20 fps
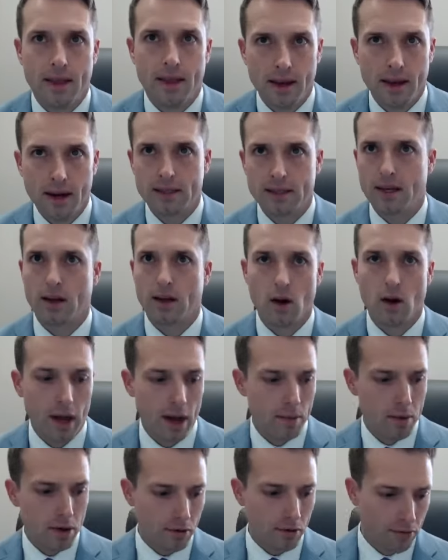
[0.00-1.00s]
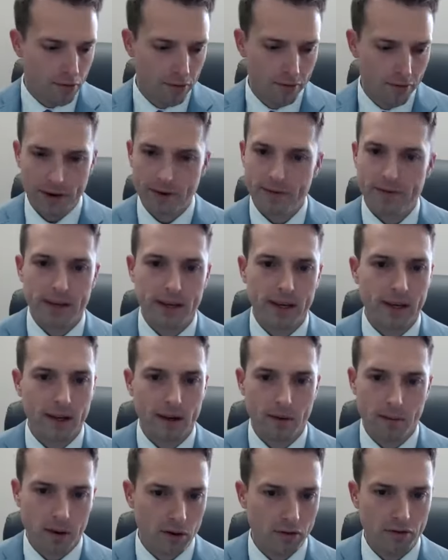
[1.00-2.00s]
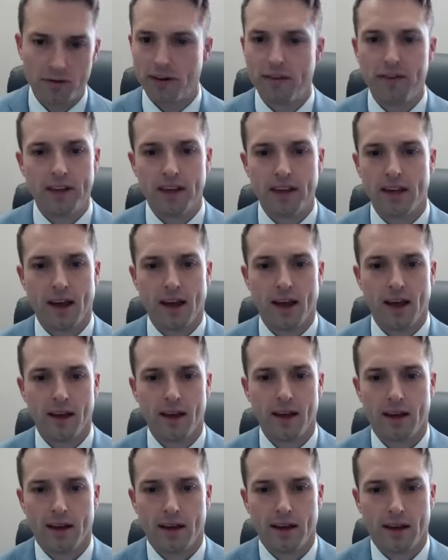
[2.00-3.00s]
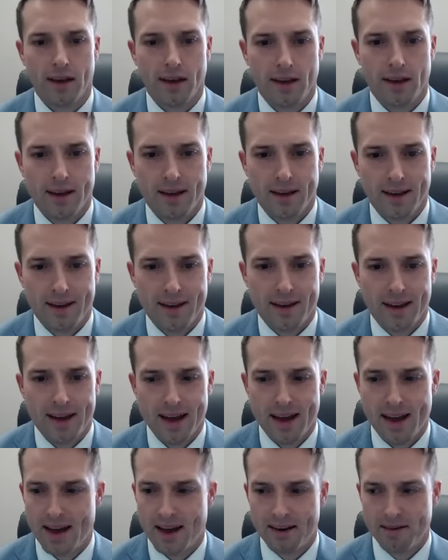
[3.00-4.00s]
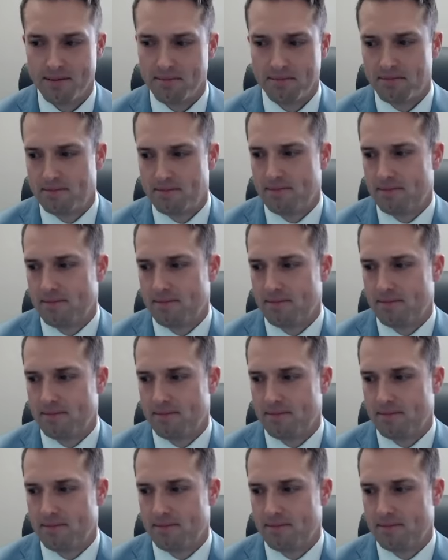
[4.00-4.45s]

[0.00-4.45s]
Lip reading: then I was like, okay, I'm gonna do 50 a day. And